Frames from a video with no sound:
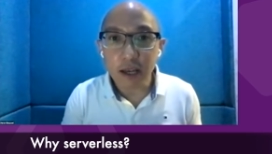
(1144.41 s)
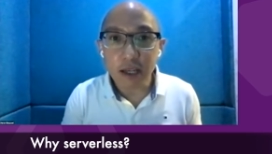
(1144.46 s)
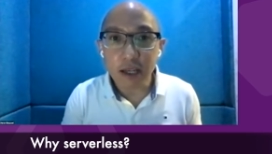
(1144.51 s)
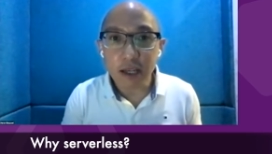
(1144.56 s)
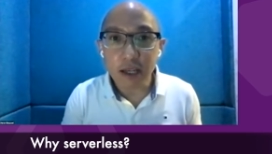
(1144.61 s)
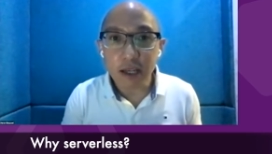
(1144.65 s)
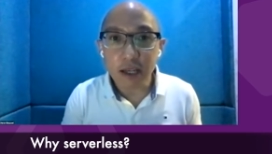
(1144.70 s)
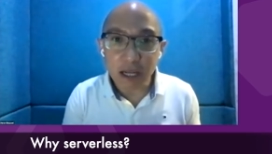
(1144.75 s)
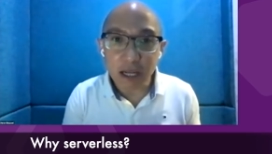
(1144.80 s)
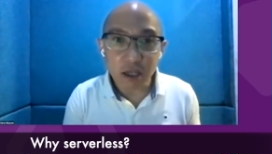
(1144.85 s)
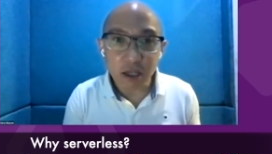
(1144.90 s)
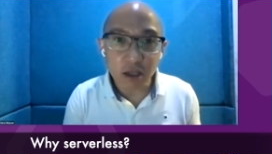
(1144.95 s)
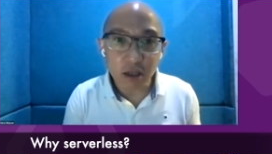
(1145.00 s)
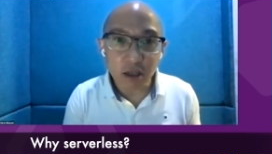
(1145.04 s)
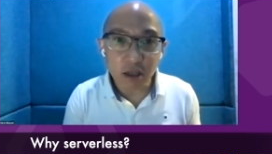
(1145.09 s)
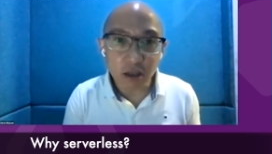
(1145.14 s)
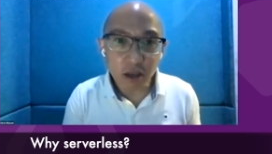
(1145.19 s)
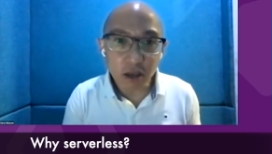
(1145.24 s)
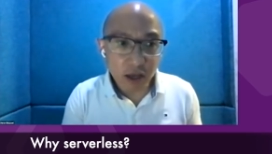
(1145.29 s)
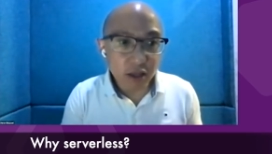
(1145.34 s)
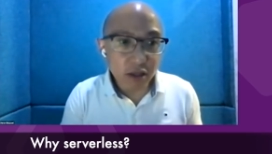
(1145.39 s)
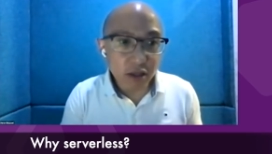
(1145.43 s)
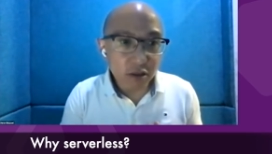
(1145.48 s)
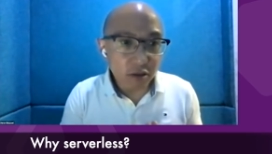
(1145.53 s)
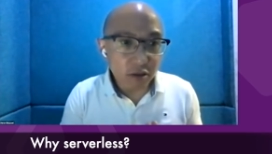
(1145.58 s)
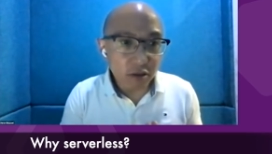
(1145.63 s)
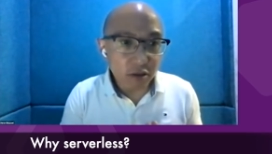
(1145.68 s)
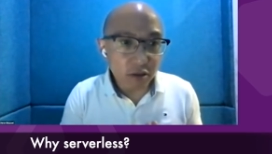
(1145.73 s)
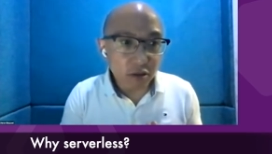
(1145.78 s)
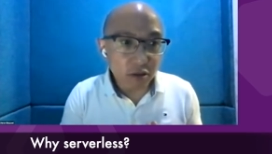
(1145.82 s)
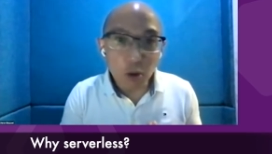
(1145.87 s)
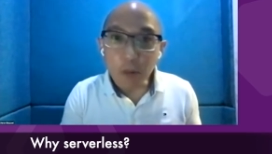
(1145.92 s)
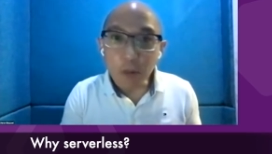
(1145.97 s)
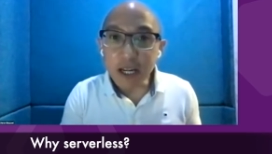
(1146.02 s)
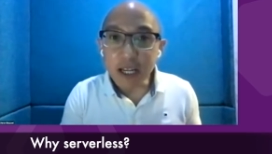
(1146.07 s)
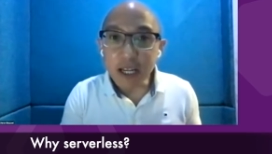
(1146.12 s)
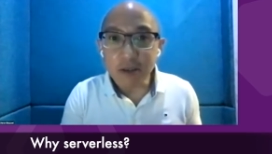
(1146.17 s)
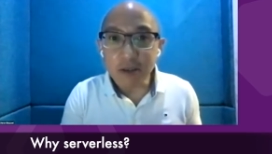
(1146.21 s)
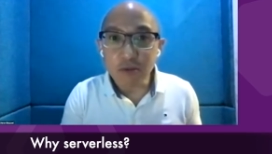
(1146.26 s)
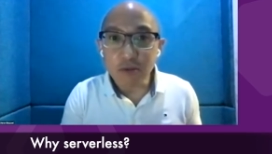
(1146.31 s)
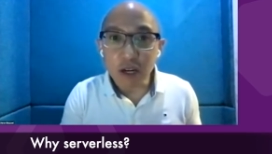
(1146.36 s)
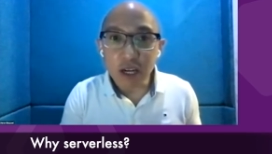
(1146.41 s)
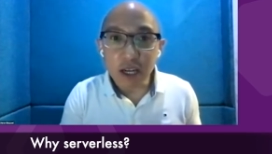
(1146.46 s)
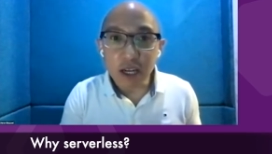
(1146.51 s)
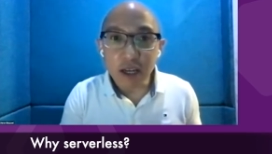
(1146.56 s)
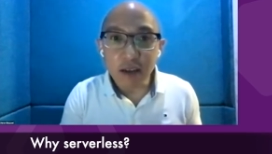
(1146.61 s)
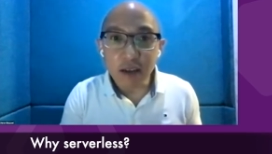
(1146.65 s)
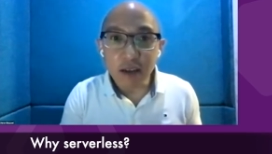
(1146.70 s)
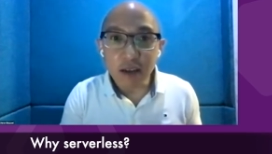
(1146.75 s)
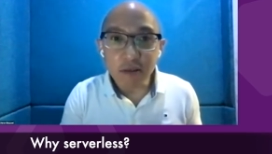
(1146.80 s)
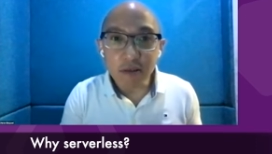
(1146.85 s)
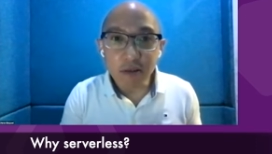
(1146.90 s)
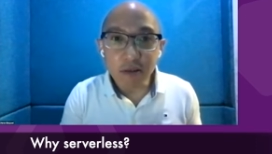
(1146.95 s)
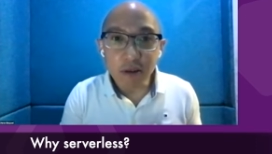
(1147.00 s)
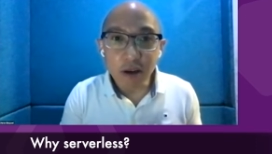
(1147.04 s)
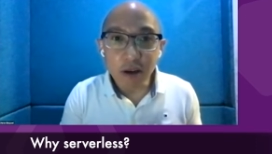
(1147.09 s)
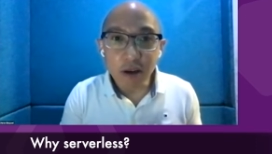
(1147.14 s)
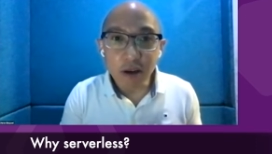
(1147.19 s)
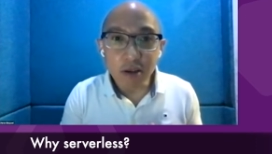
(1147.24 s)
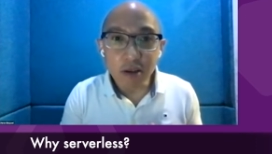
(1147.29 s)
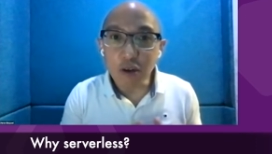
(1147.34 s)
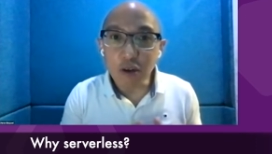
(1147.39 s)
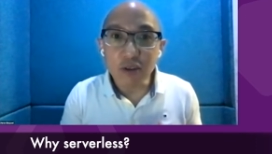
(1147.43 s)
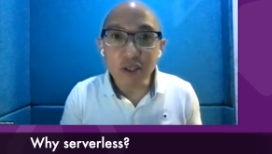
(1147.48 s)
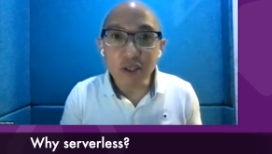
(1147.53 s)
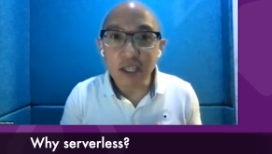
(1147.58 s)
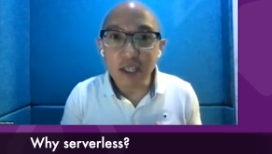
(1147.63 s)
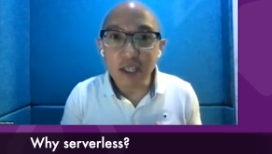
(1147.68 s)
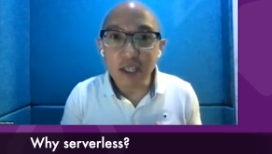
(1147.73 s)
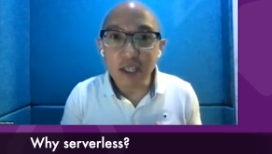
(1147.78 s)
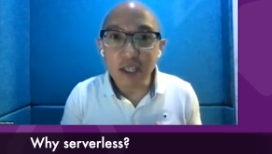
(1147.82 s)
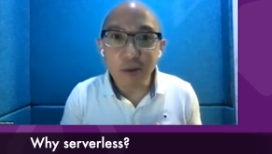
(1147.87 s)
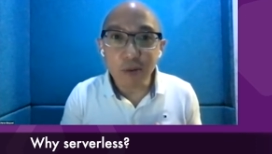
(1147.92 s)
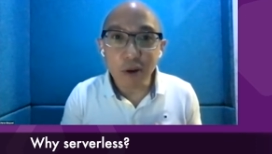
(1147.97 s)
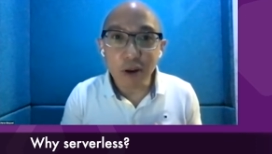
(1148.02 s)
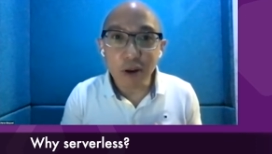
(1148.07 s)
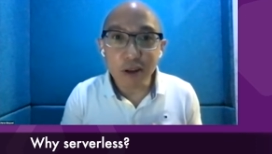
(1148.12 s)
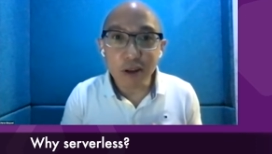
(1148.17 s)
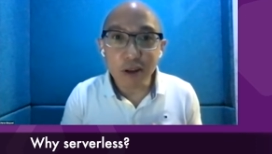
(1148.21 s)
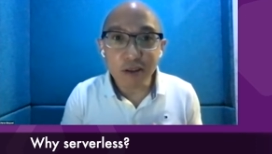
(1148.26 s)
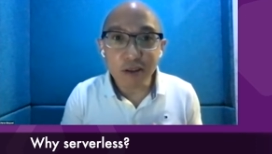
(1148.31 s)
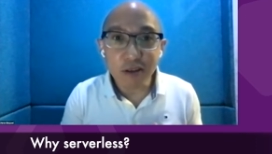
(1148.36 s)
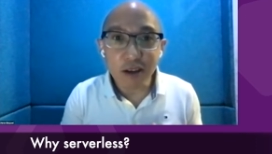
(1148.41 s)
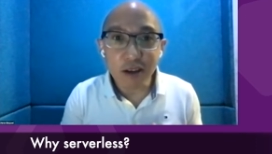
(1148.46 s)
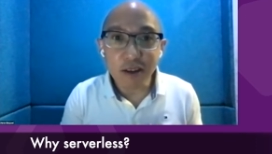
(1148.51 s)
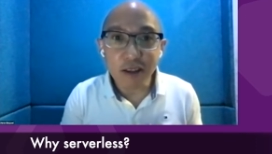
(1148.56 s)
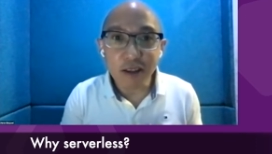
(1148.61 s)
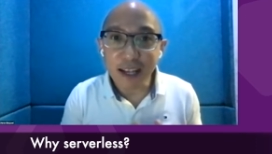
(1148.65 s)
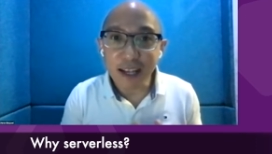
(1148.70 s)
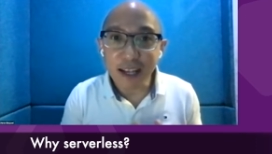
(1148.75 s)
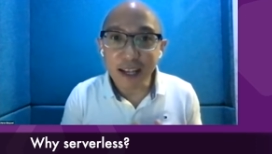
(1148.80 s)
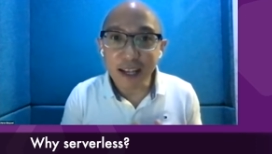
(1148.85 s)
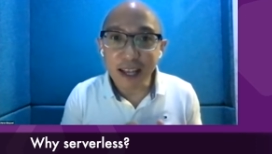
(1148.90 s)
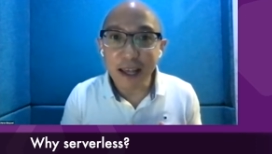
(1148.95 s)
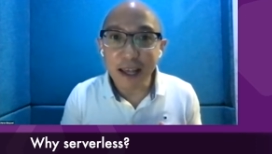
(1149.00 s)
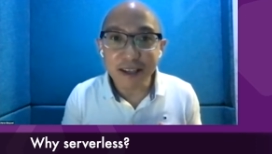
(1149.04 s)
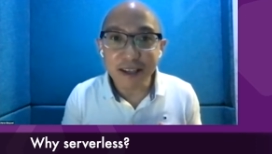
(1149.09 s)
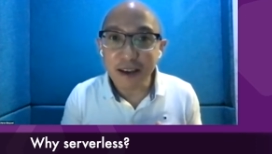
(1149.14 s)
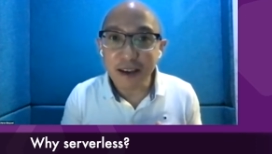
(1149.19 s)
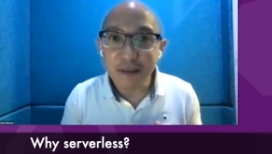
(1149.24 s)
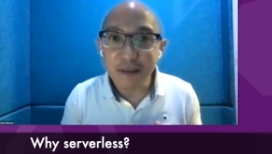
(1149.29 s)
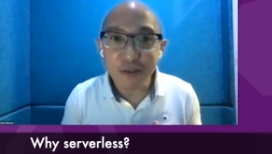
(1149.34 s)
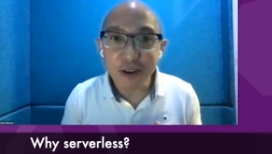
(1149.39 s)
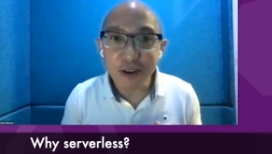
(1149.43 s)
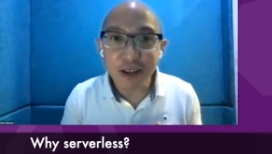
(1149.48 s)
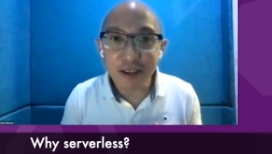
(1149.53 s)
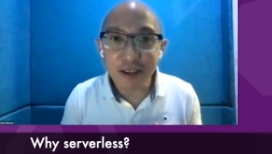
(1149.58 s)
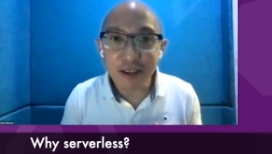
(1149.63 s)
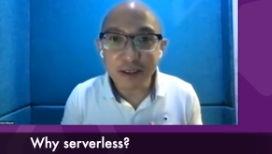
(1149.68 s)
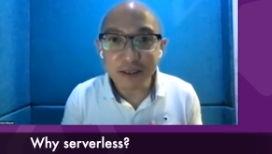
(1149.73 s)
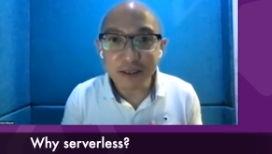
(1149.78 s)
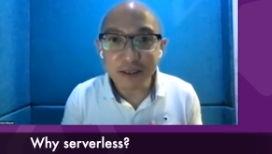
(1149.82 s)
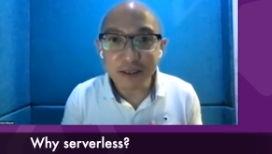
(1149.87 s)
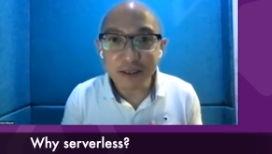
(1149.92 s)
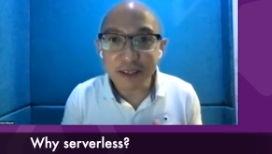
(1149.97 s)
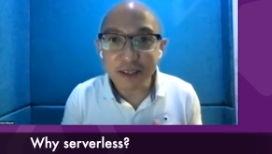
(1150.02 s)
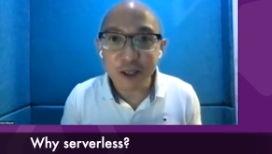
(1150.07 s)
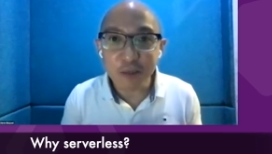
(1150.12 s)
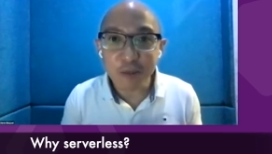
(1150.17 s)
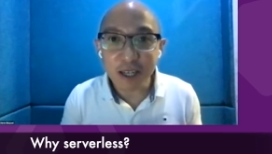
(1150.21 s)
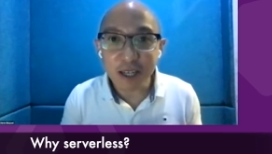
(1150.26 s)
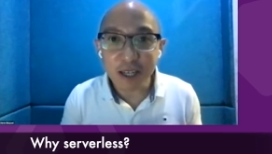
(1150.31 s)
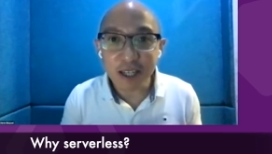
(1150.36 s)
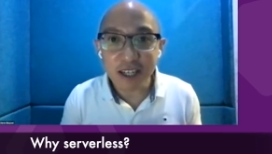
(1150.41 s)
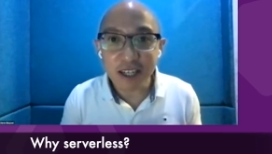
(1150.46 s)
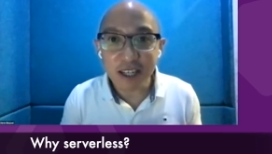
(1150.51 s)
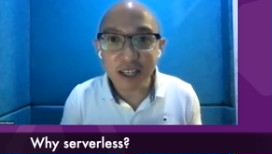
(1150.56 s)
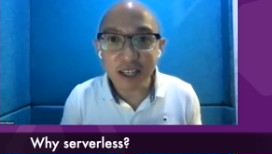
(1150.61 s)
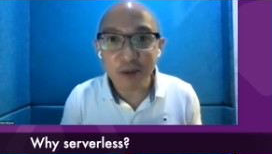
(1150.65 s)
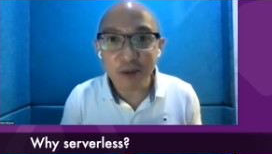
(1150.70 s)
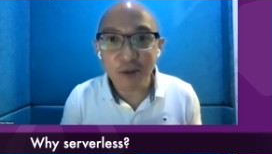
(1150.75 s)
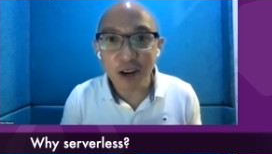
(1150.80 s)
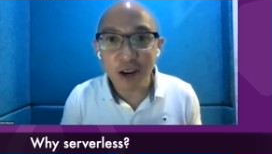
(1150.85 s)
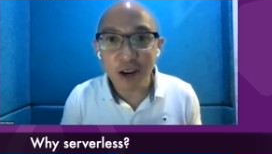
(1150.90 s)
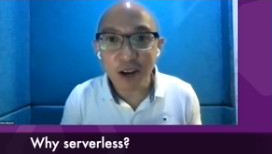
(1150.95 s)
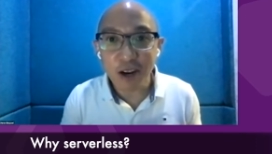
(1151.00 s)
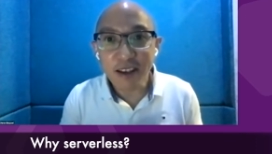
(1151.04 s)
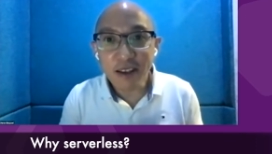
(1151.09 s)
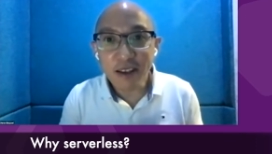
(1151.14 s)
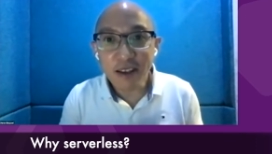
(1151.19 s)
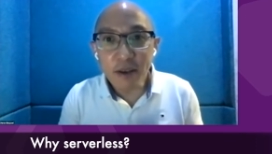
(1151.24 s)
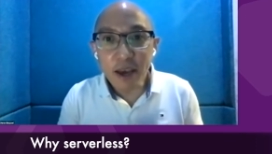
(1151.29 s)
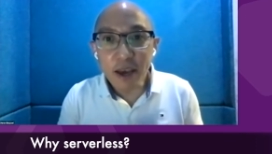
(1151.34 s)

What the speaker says: As you mentioned, nobody's running services that run that get hits every seconds, basically, right?